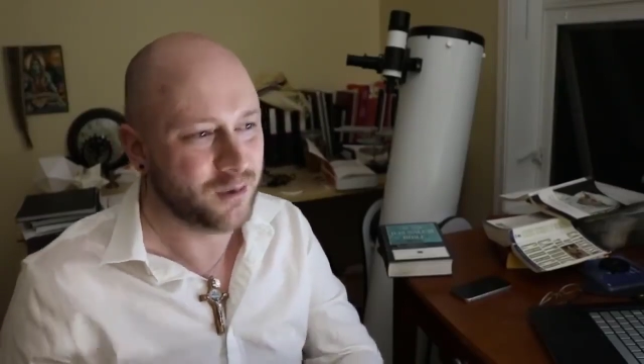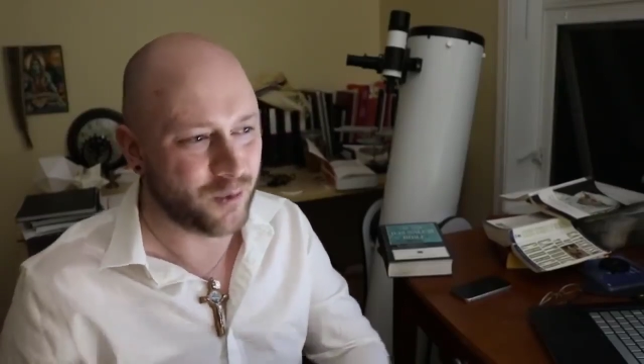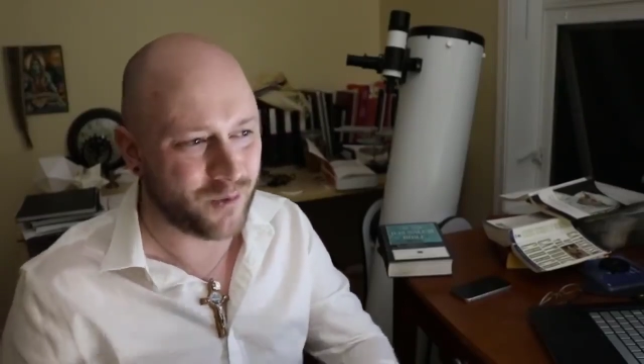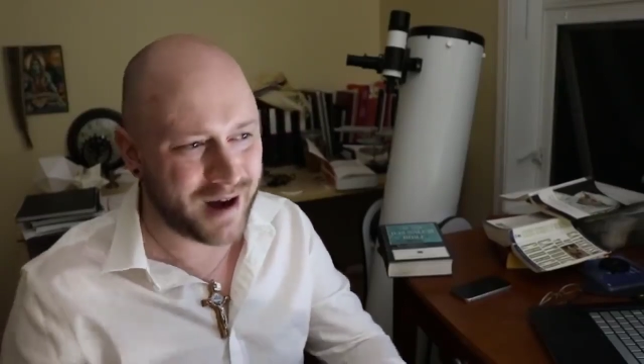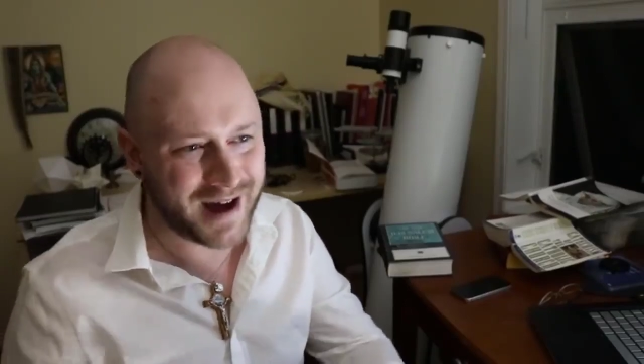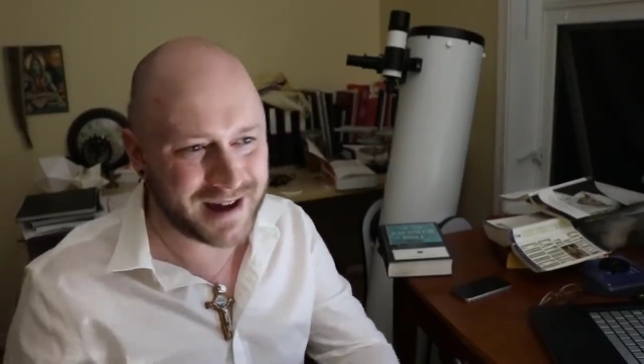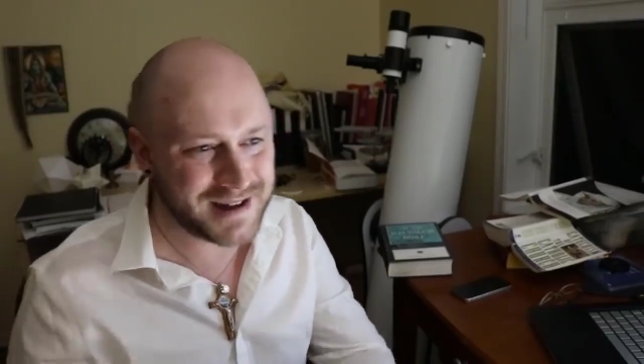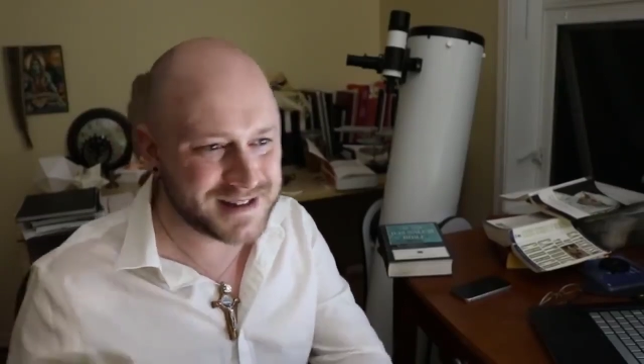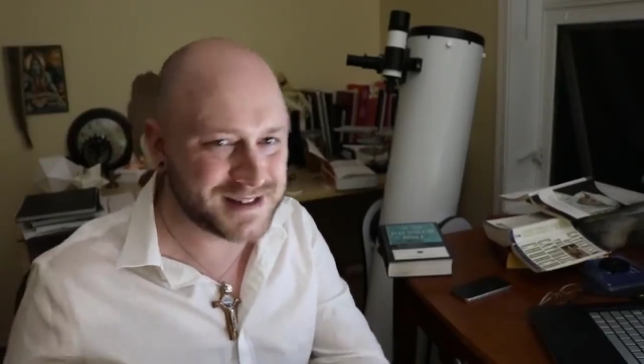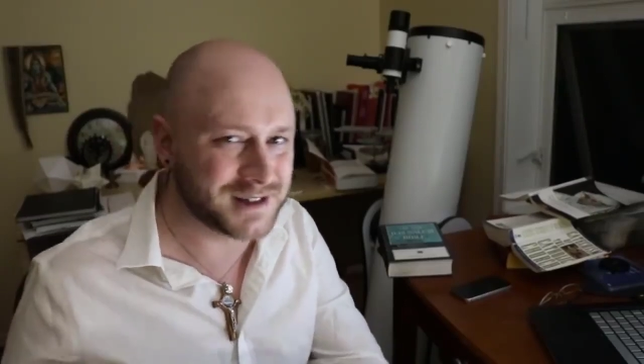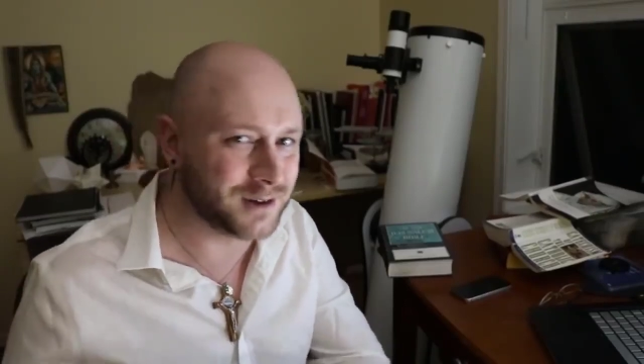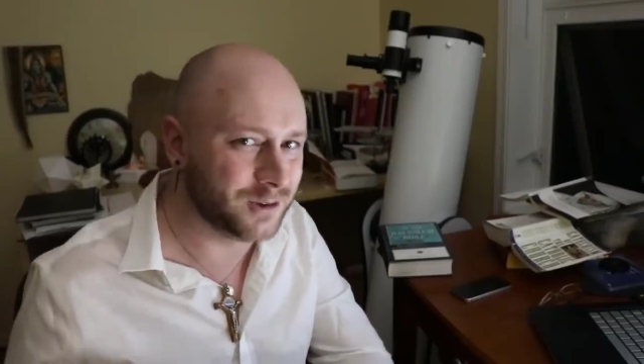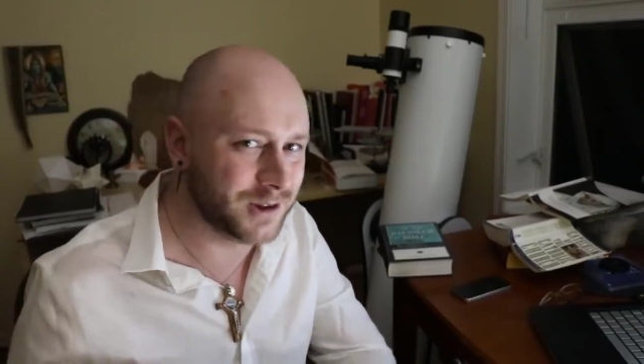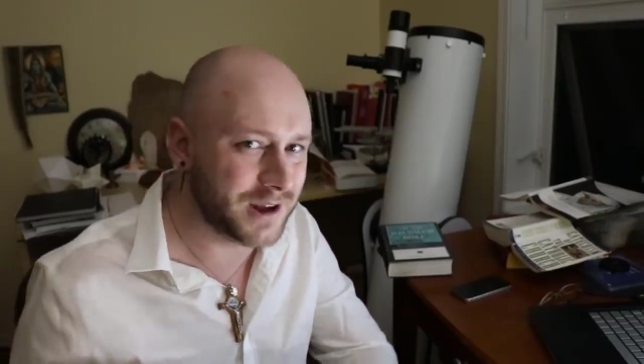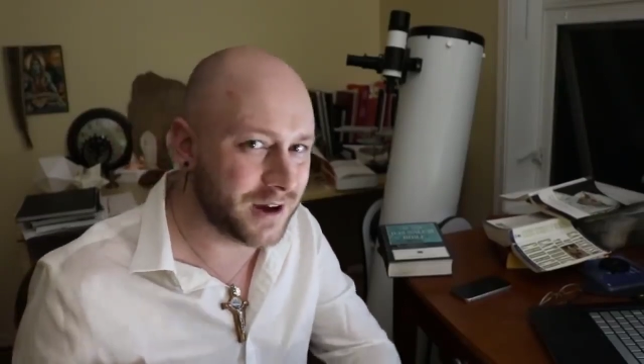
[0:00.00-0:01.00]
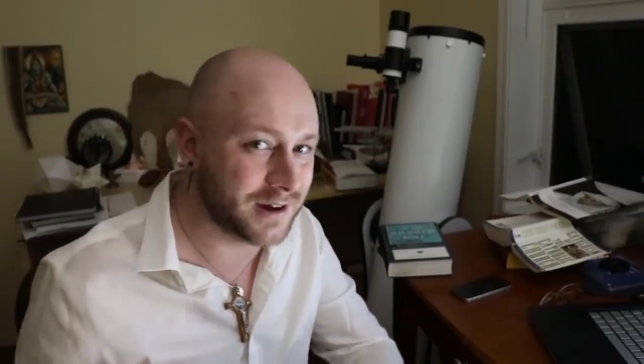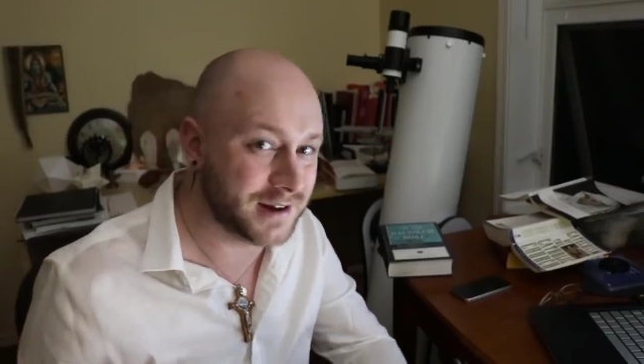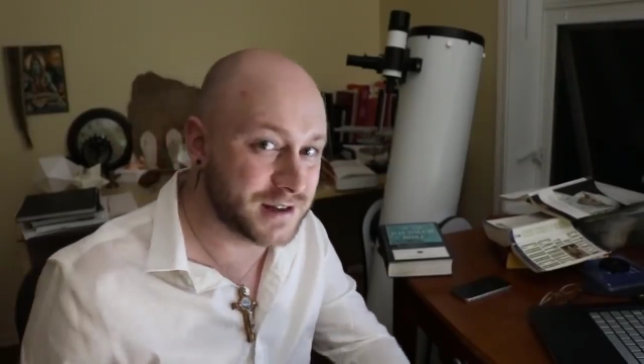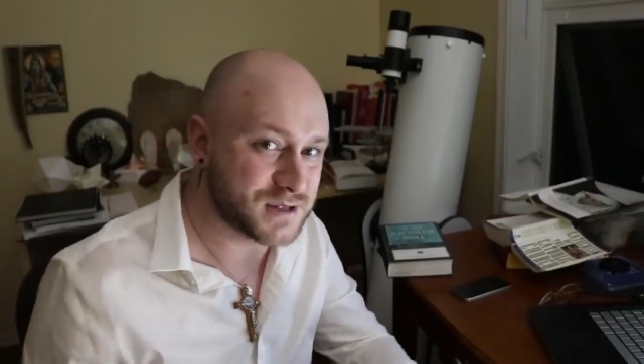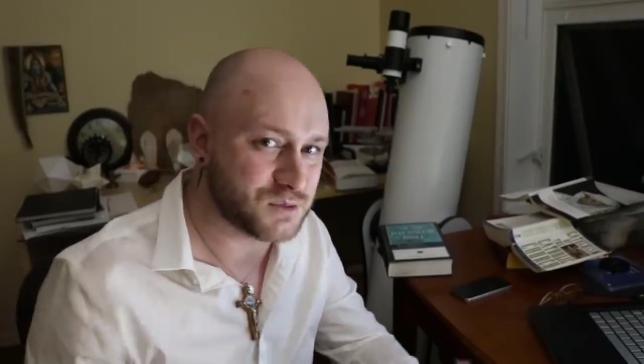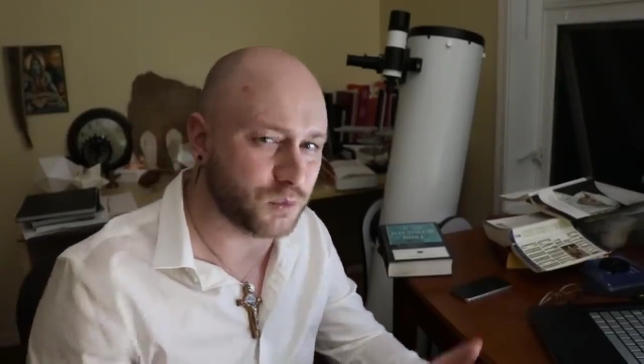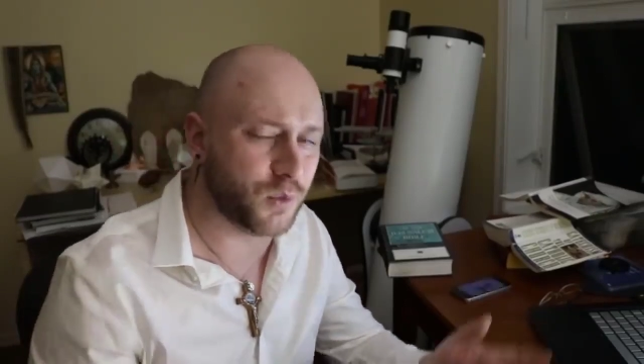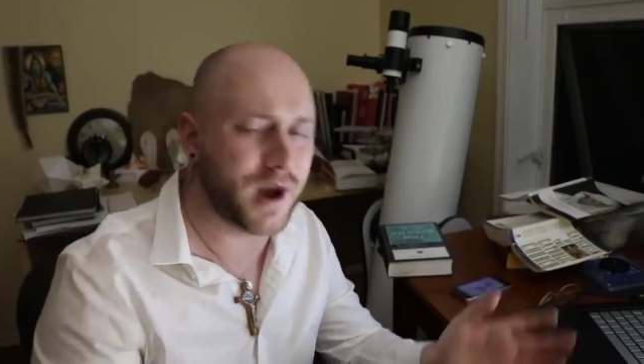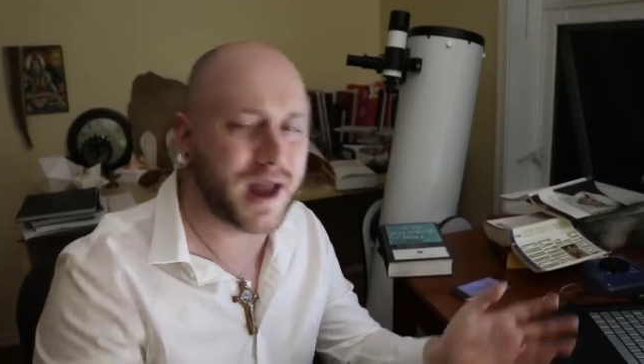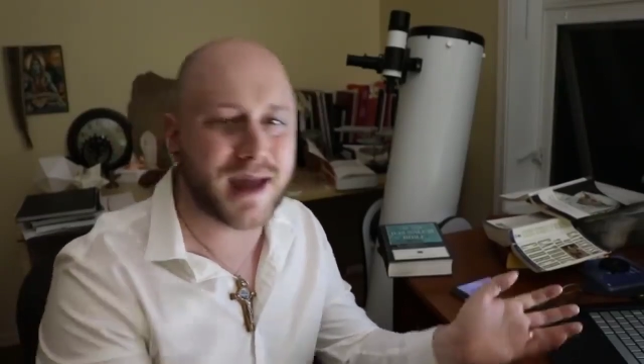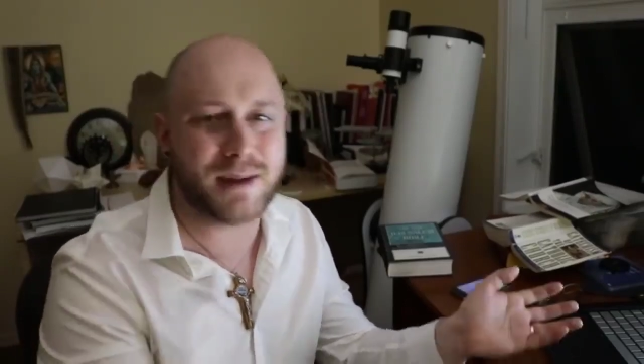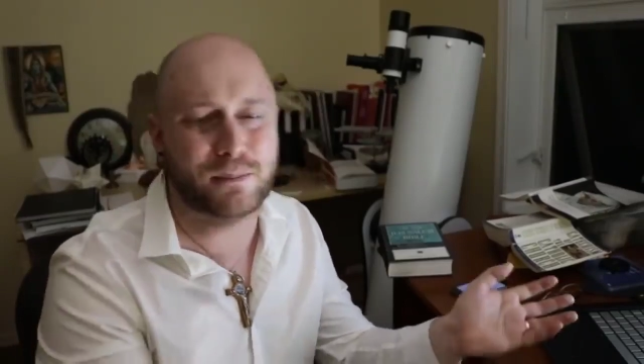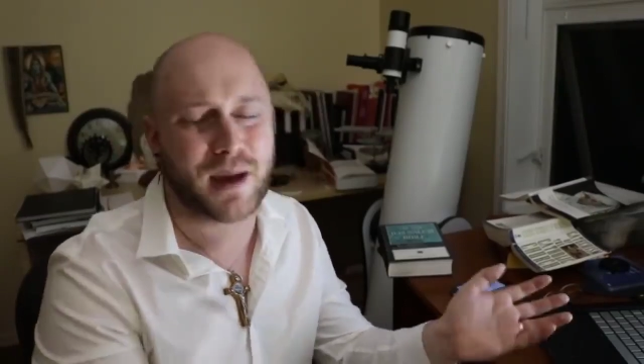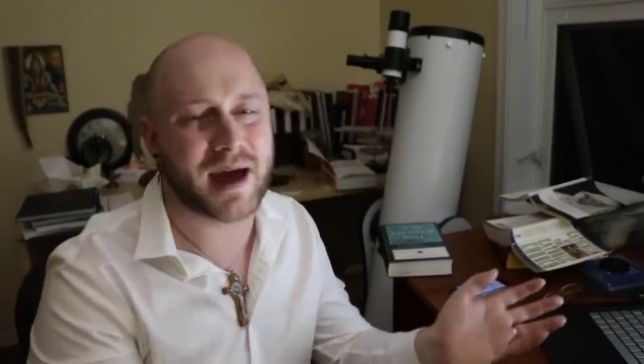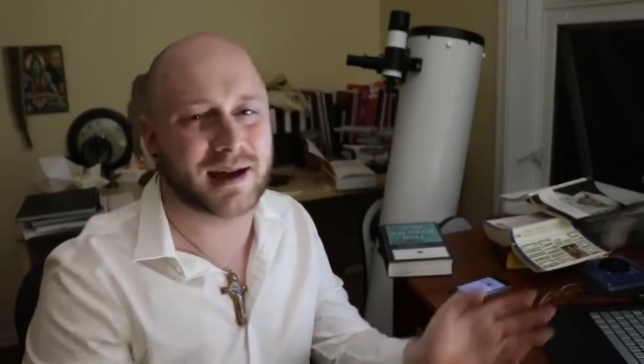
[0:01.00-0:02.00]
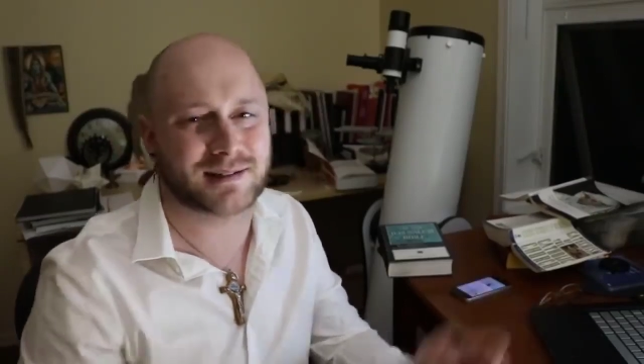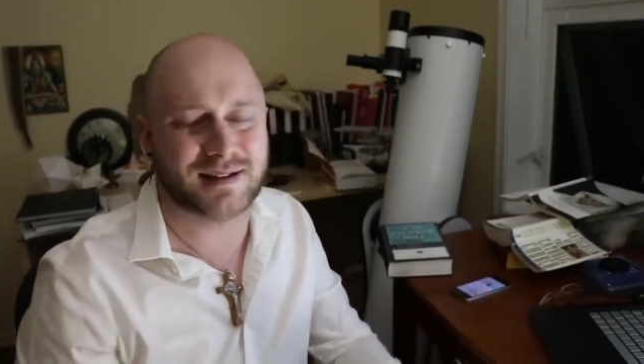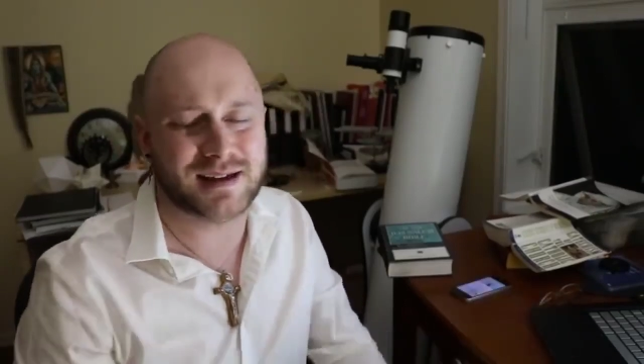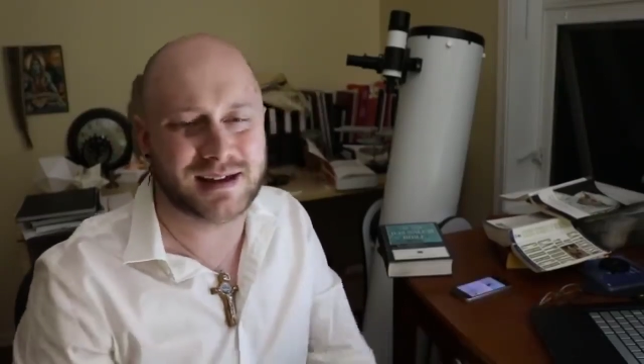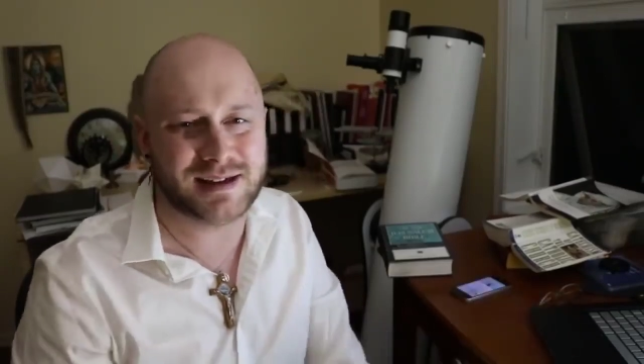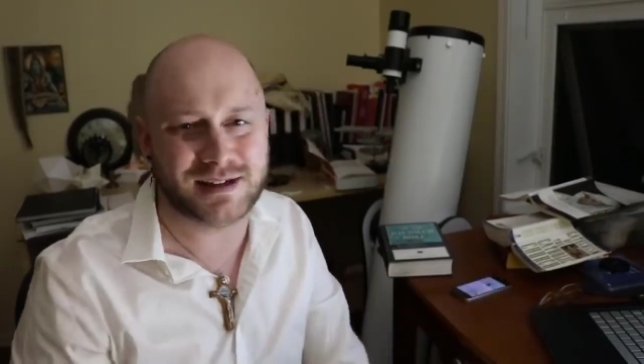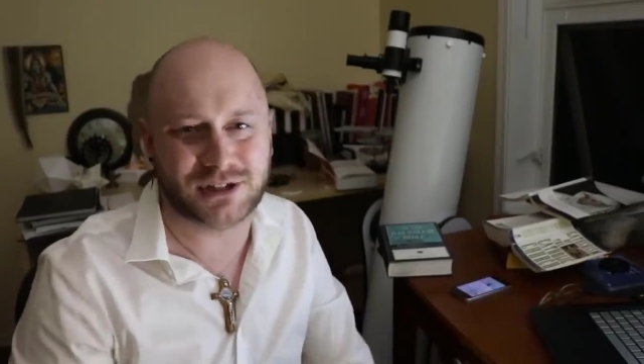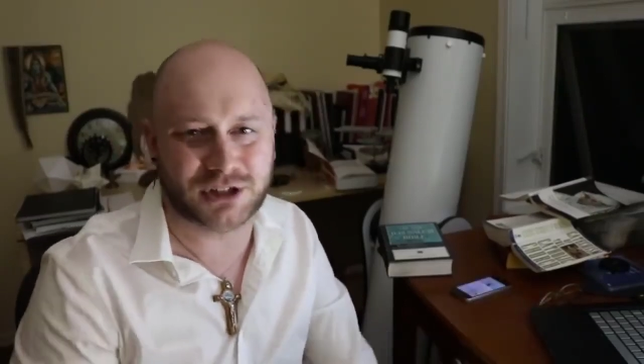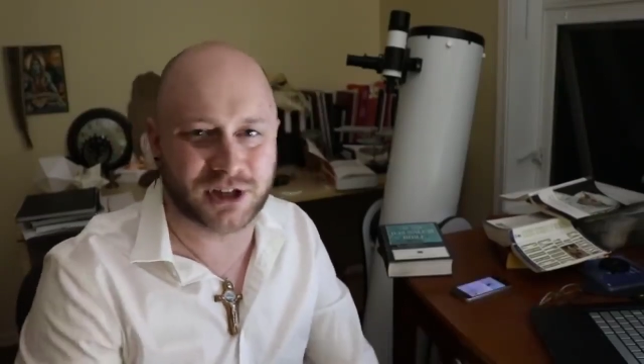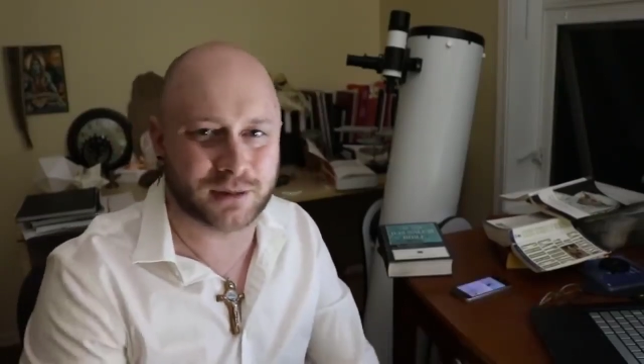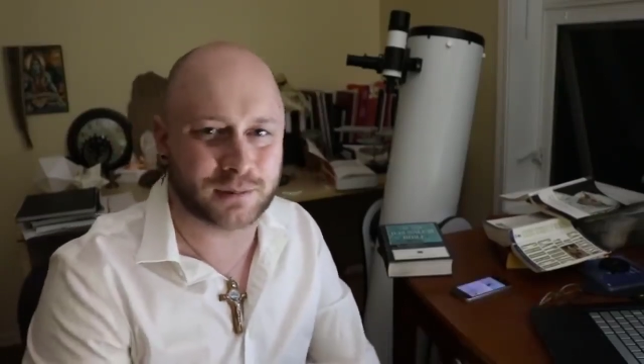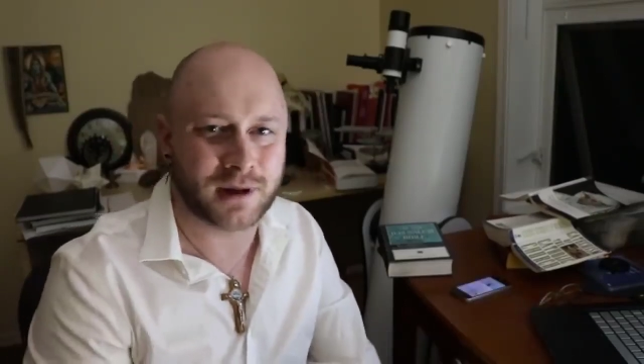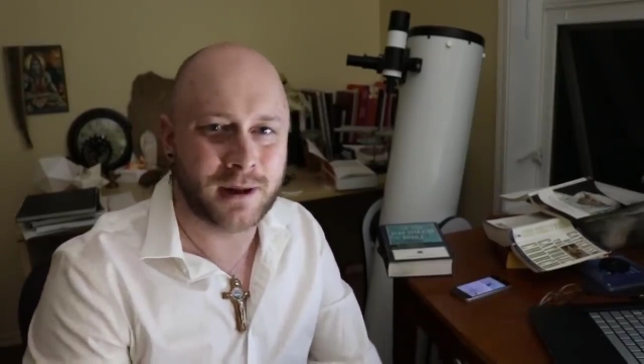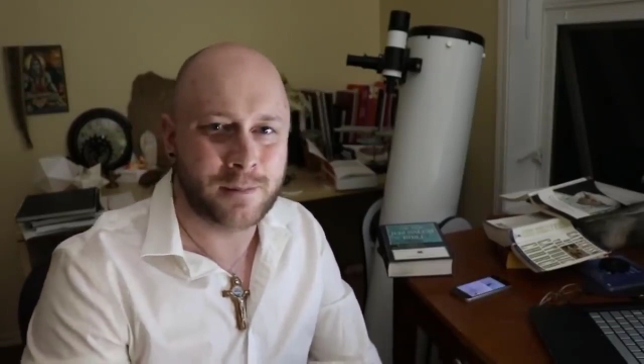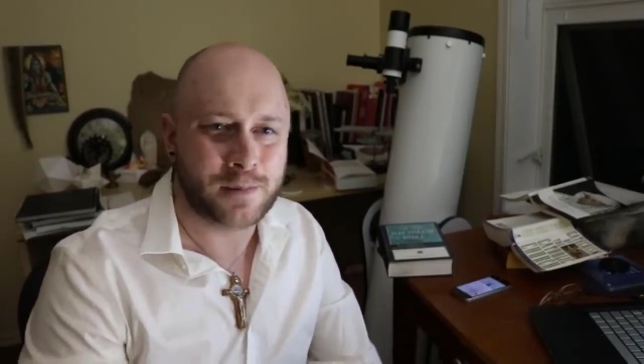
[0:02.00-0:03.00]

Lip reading: Why is it only on his way back to Egypt